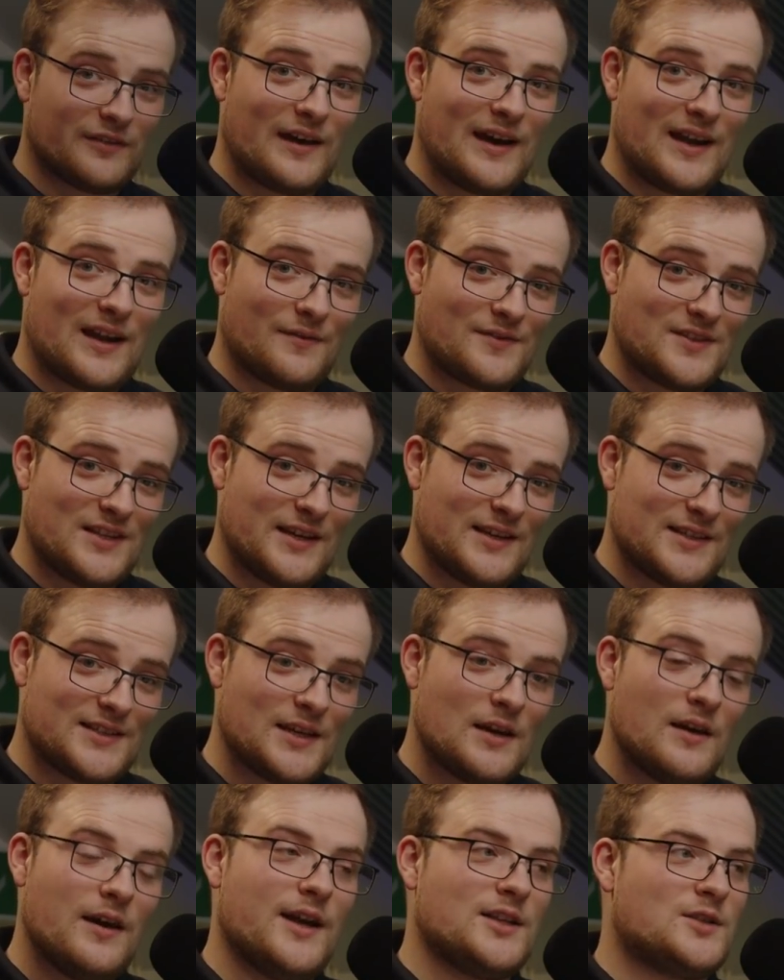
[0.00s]
of
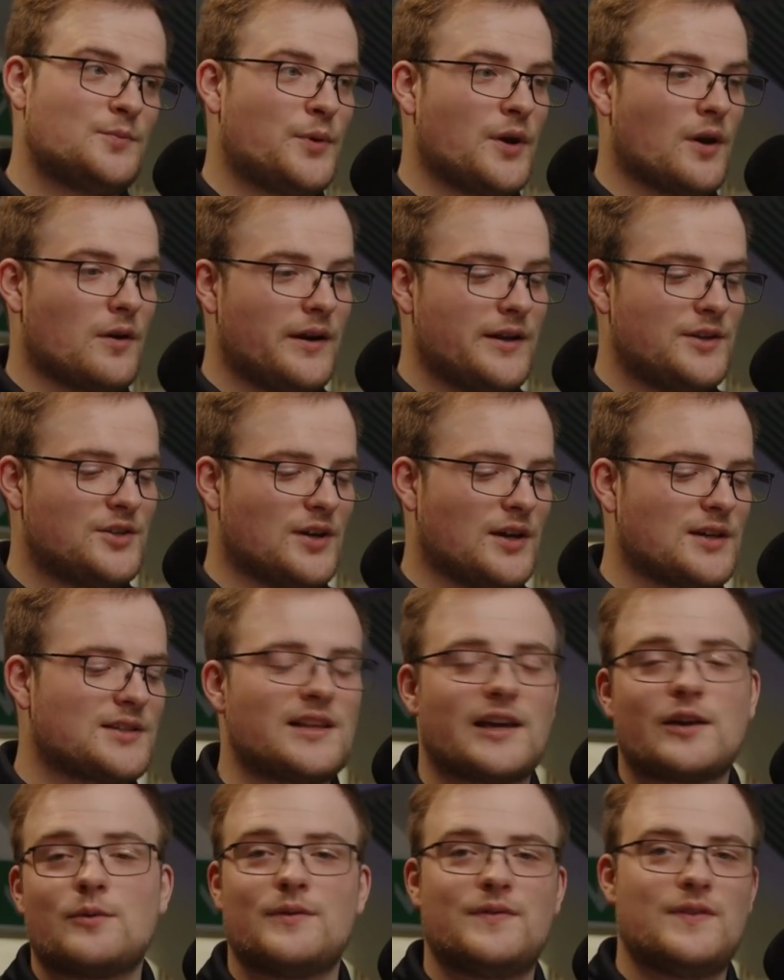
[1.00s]
NFTs. It's purely just
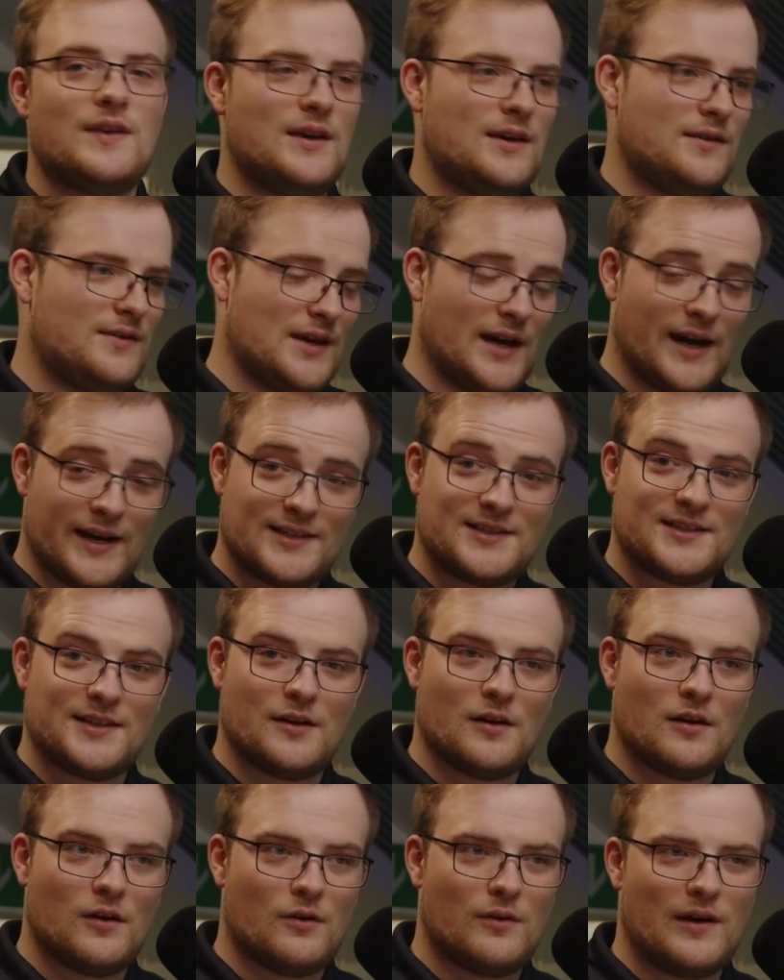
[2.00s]
like with the the
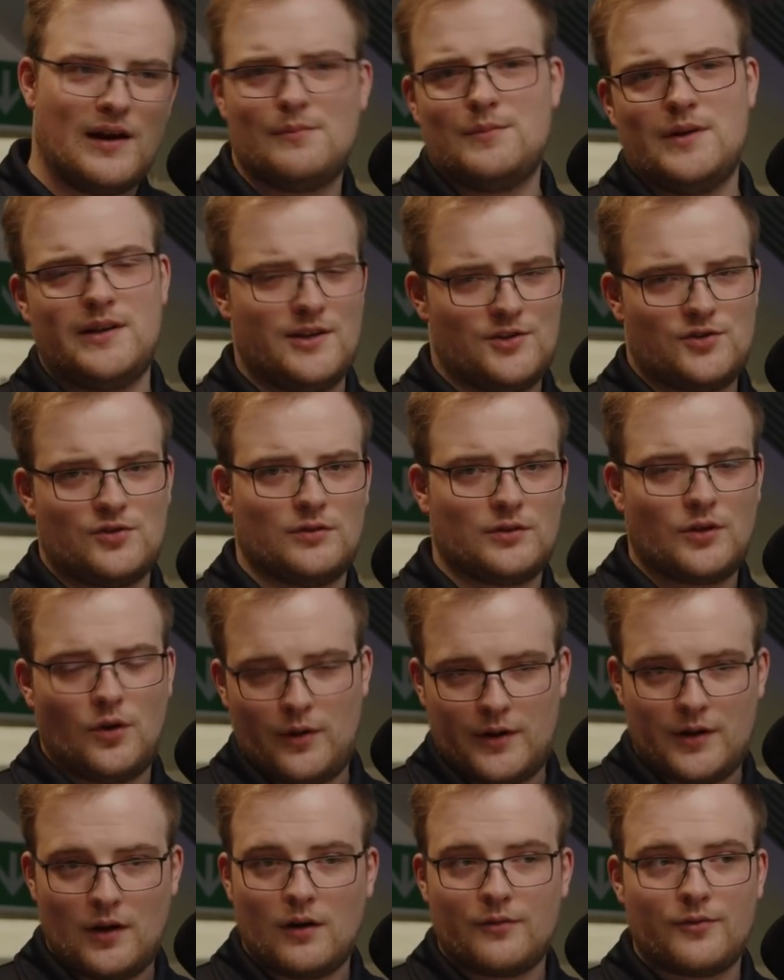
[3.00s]
ICO um, initial
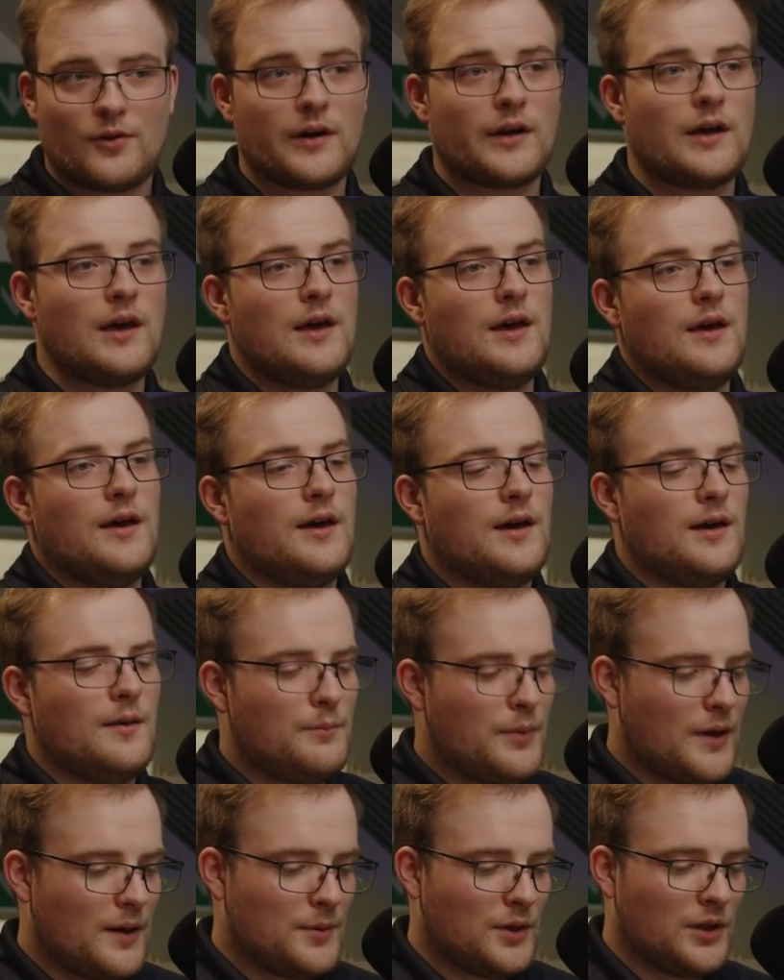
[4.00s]
coin offering uh,
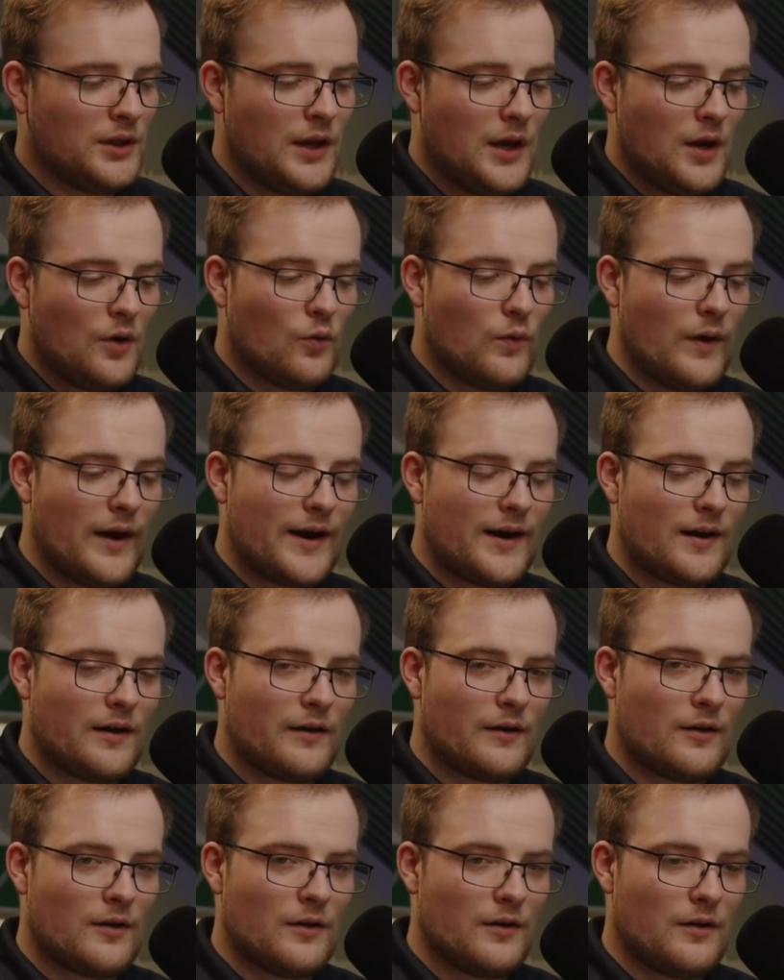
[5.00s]
bubble,
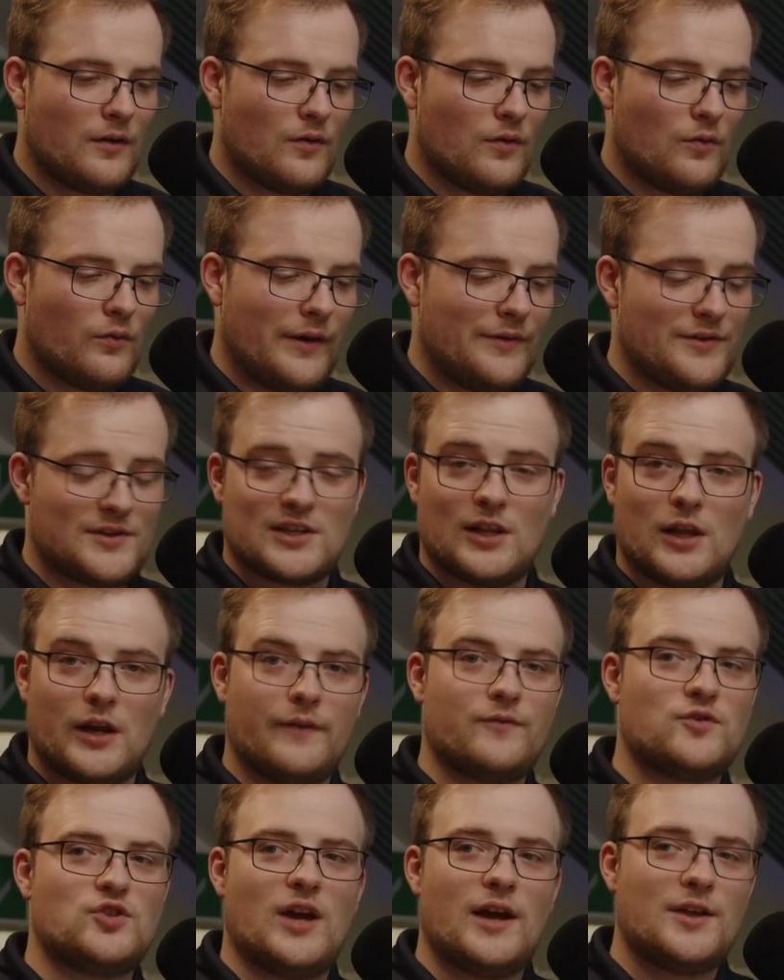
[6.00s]
where when there's a lot
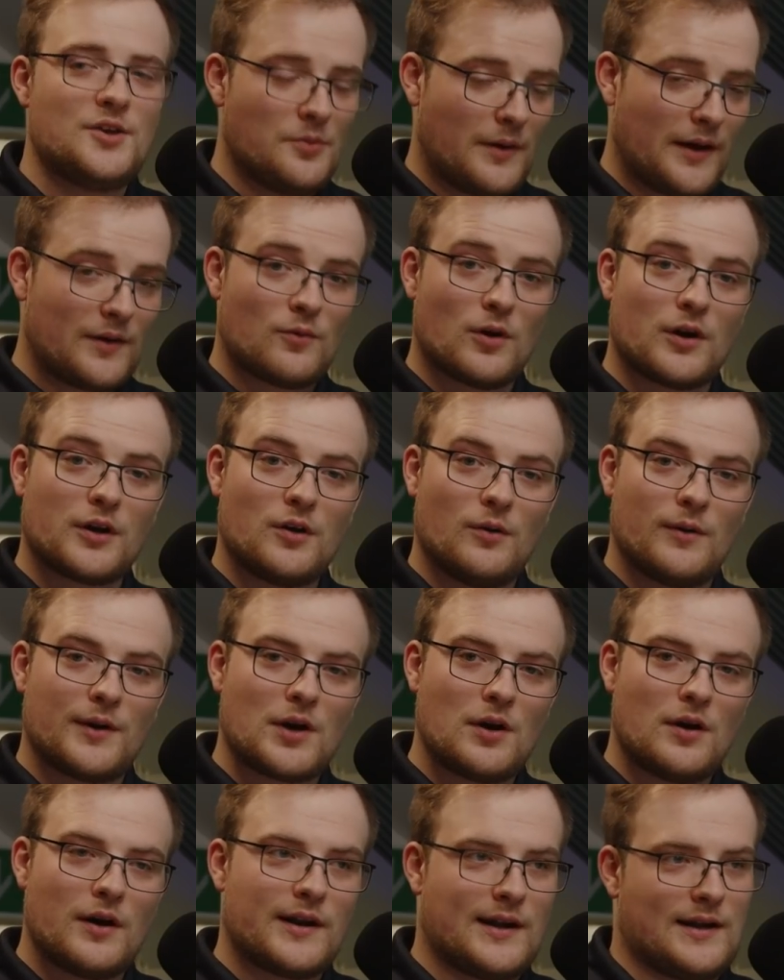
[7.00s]
of genuine work
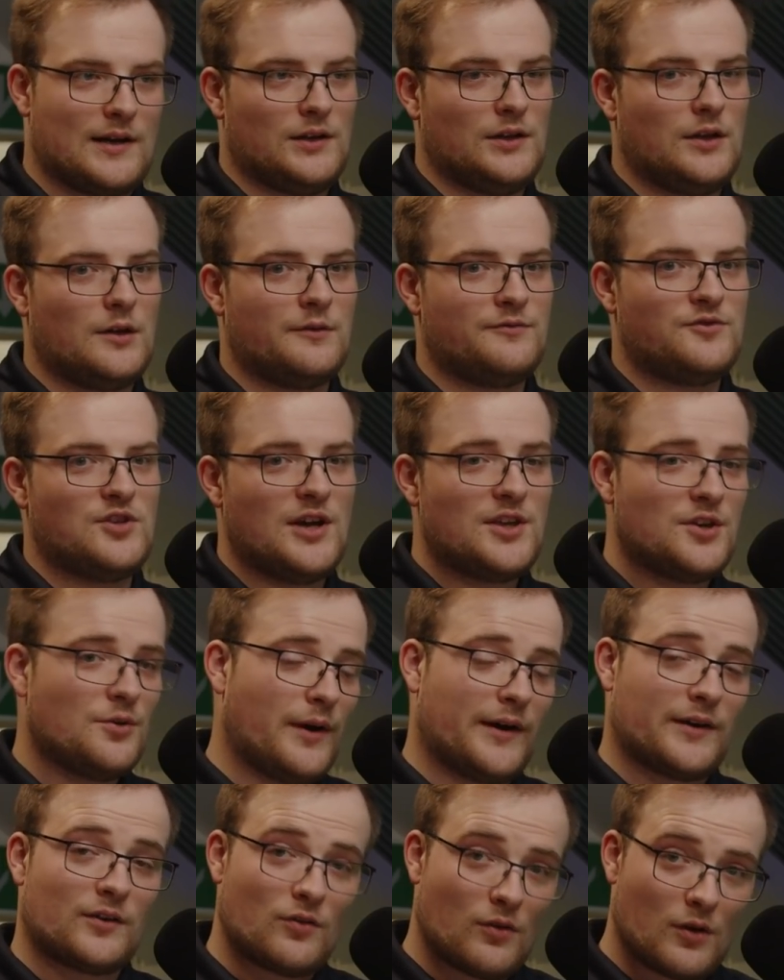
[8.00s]
going on and a lot of
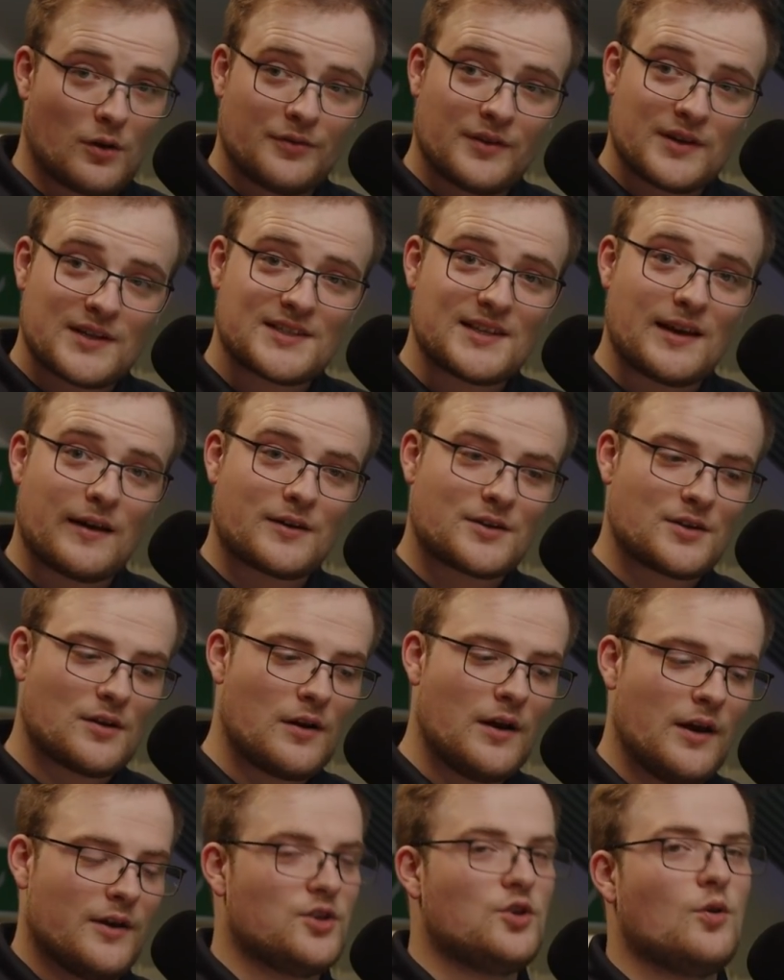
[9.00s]
genuine growth in a
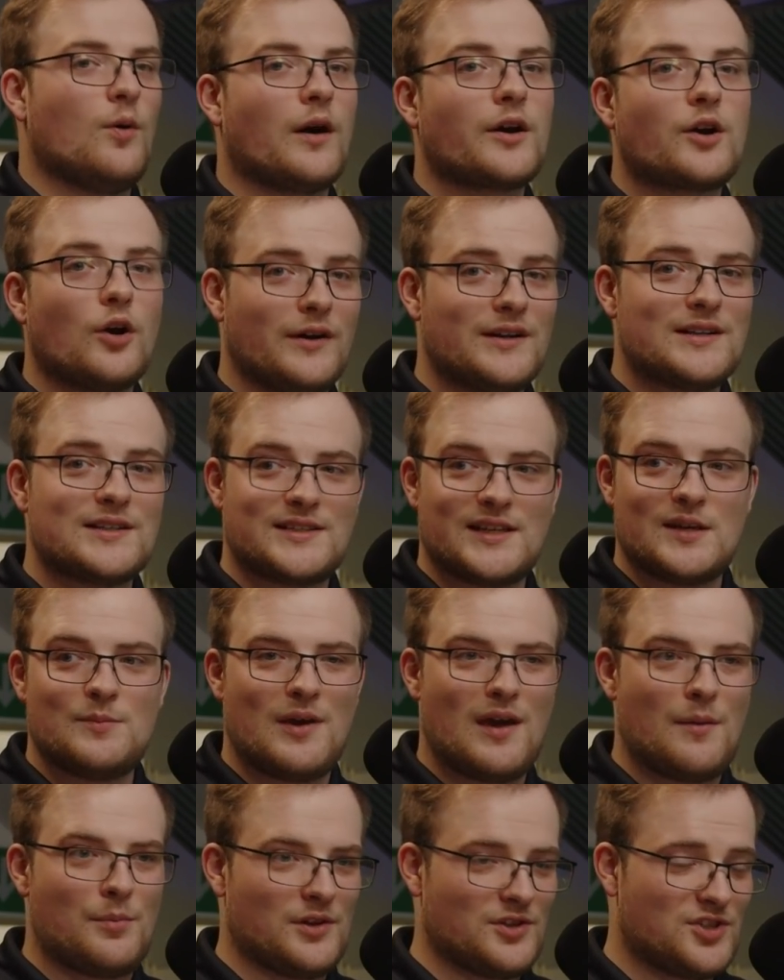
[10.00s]
sector, you are going to see
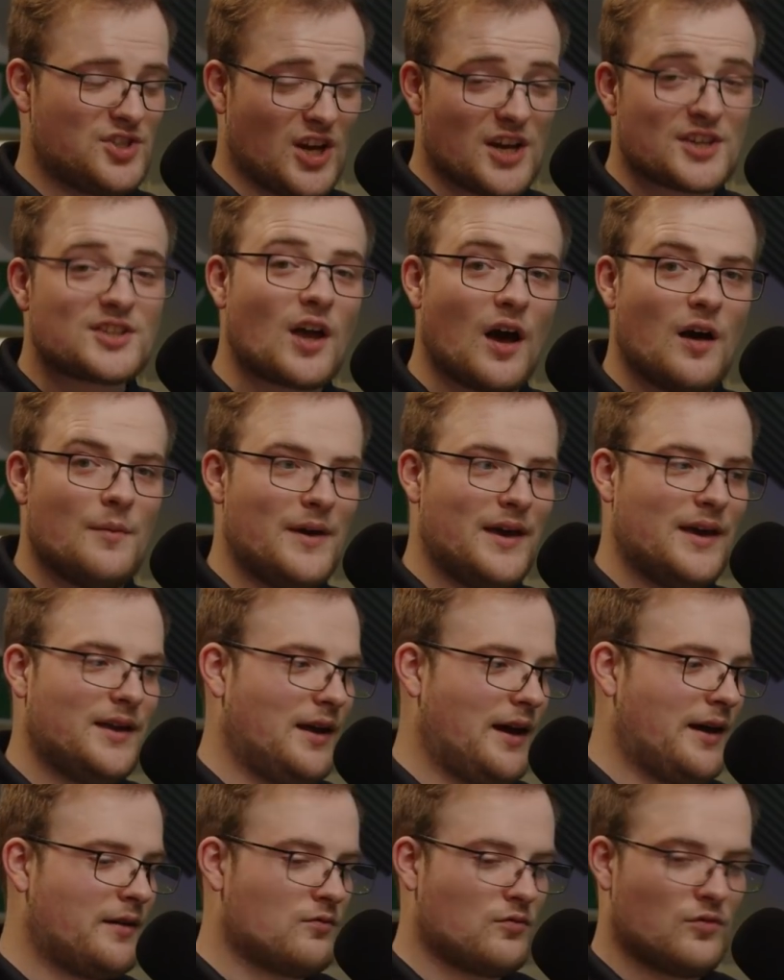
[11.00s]
people just come in
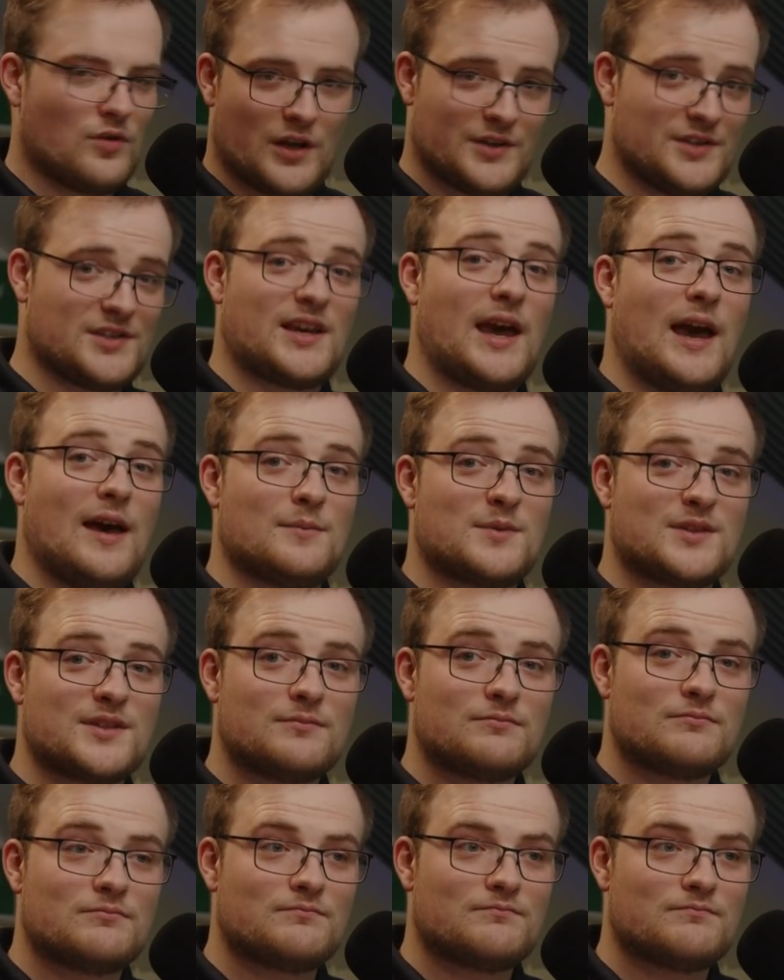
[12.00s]
and run scams.